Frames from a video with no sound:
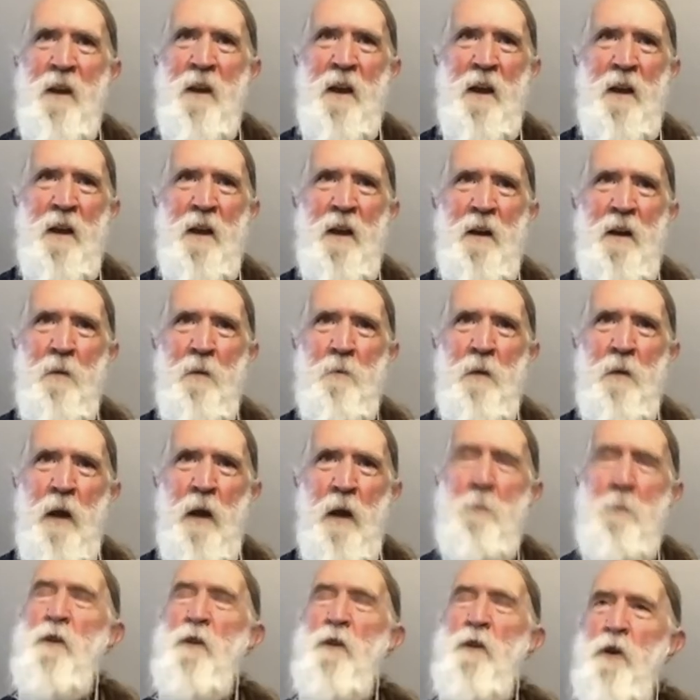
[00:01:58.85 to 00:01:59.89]
And
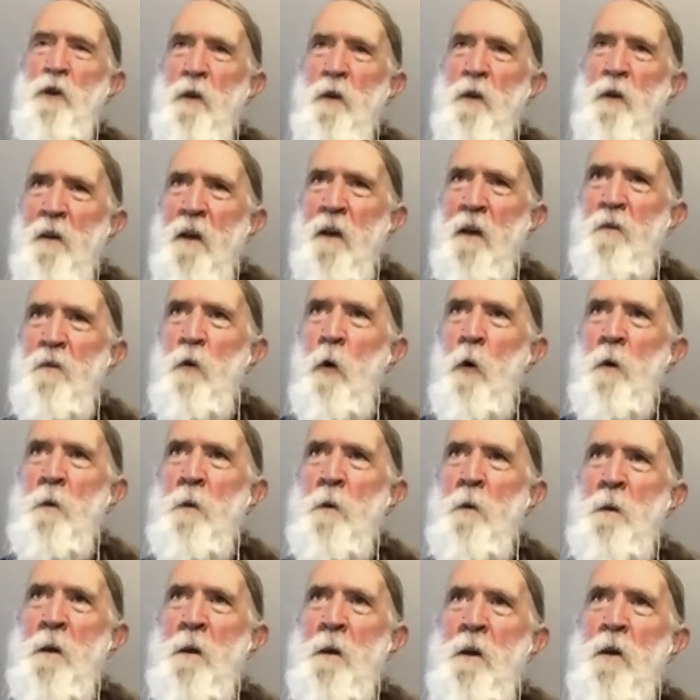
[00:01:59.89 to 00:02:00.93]
I make sure it's going
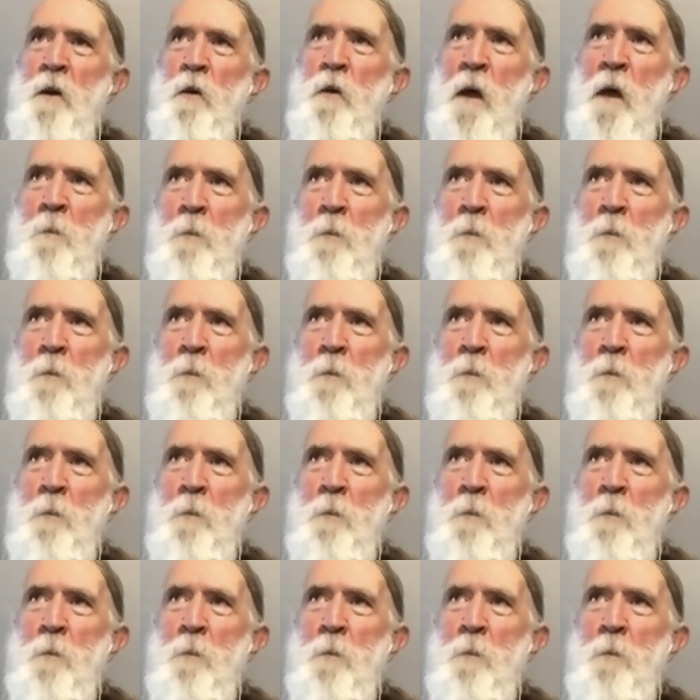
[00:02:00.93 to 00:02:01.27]
to be near